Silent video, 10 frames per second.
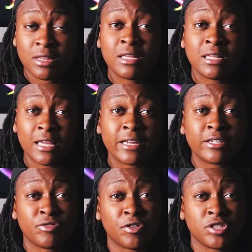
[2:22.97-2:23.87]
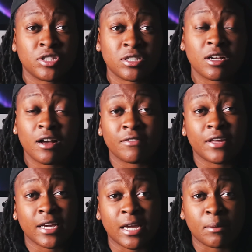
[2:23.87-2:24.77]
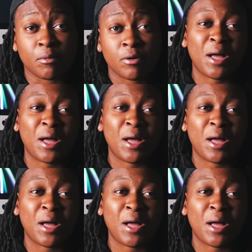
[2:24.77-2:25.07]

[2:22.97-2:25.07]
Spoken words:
the latest version of that camera.